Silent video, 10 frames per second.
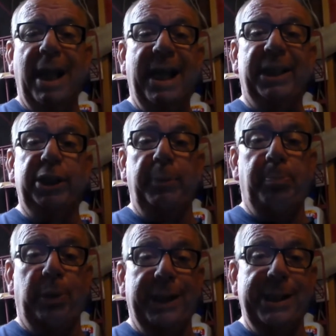I actually
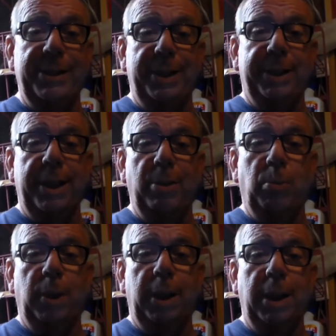planned it that
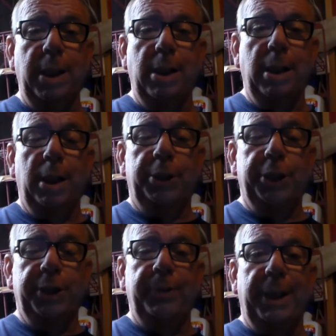way,
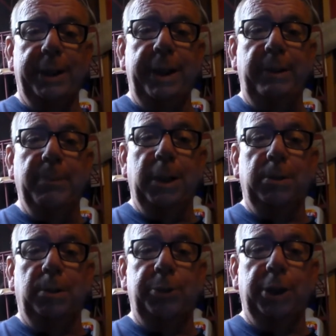to do that
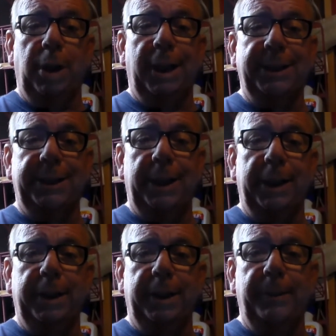chemo on July
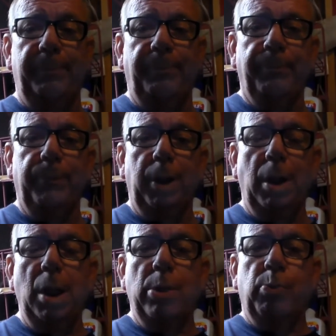2nd,
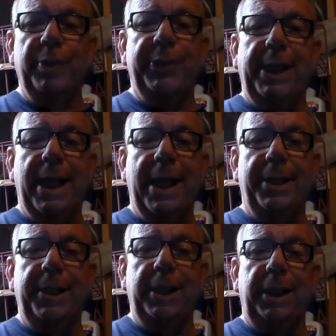with the
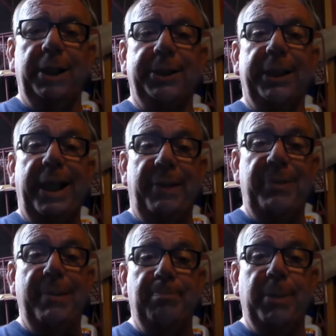idea is I'd have
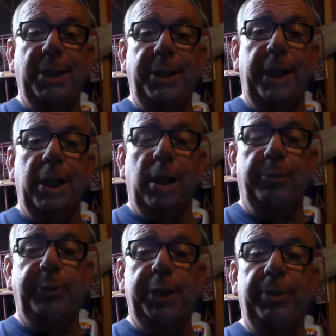that Monday
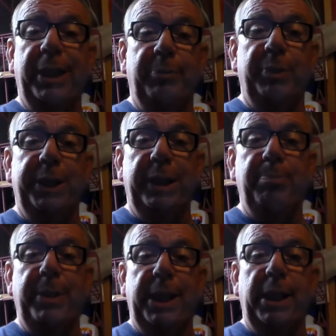off too. That would
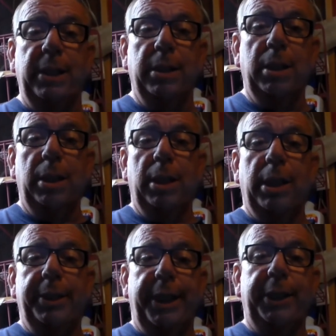give me
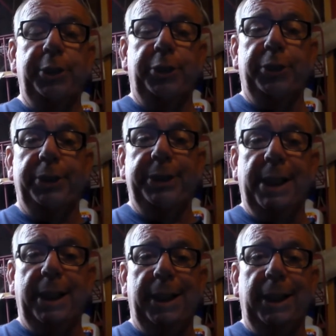an extra
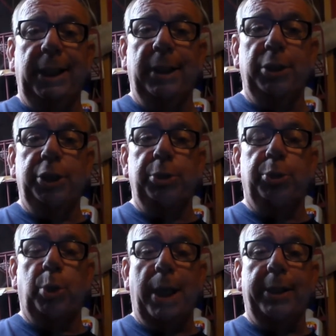day to
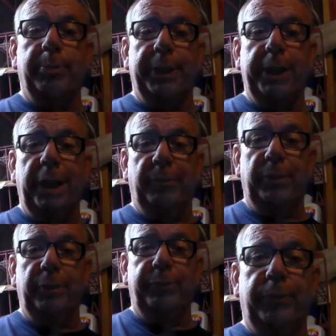try to
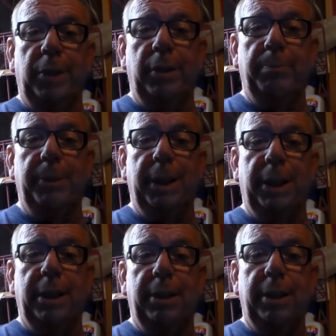recover from
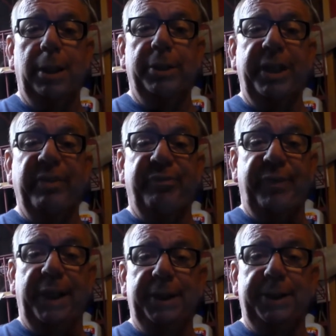the
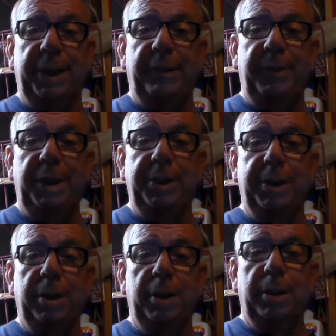effects of it,
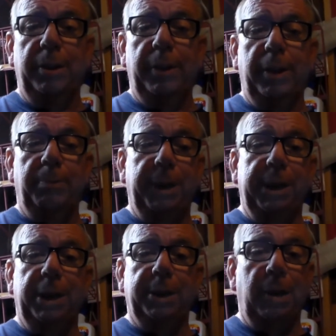
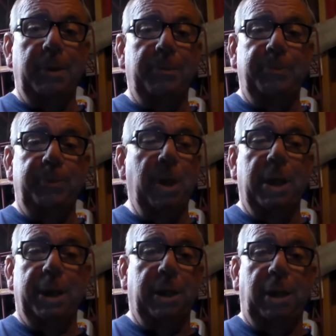because I'm
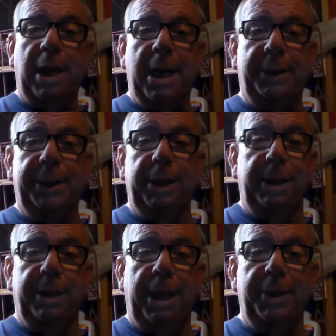not going to lie to
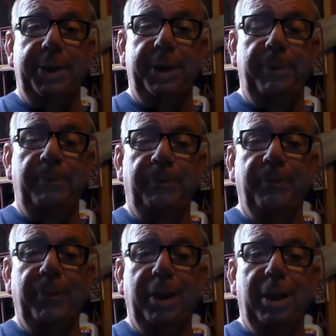you that,
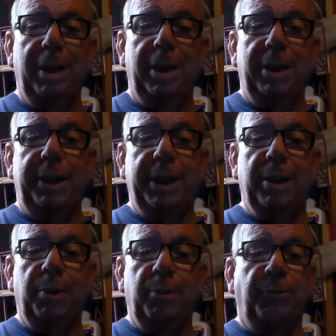you
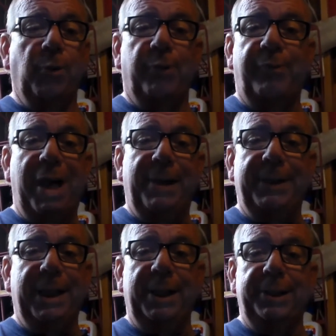know, 4 or 5
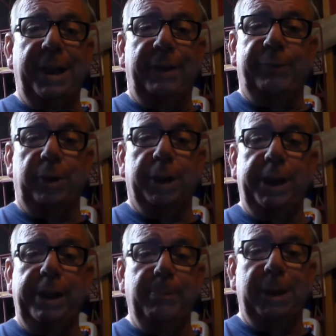days after a
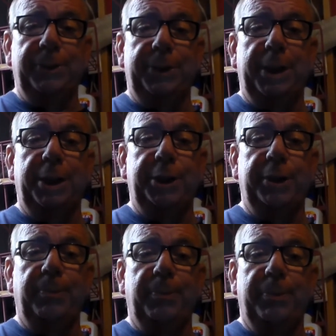chemo
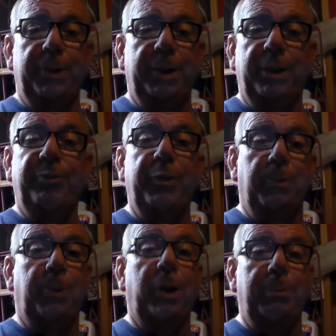session, you feel
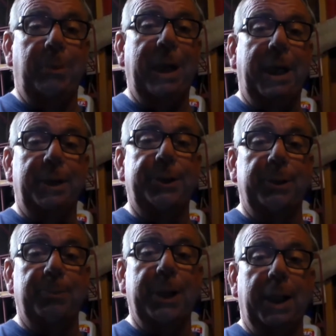pretty bad
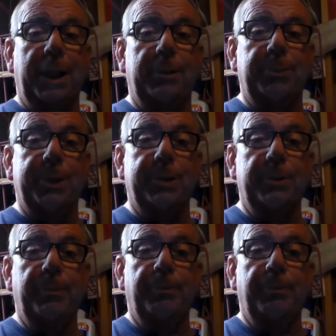sometimes.